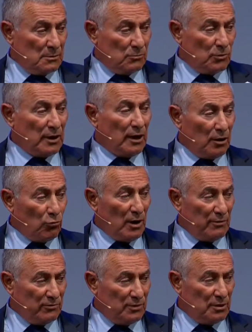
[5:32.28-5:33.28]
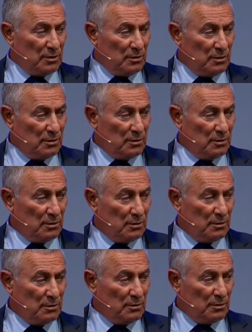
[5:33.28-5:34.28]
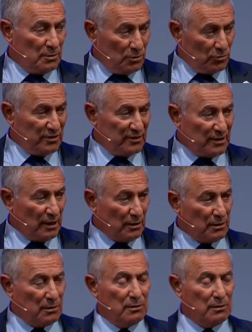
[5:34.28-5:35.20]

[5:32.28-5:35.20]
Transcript: When I arrived to his tank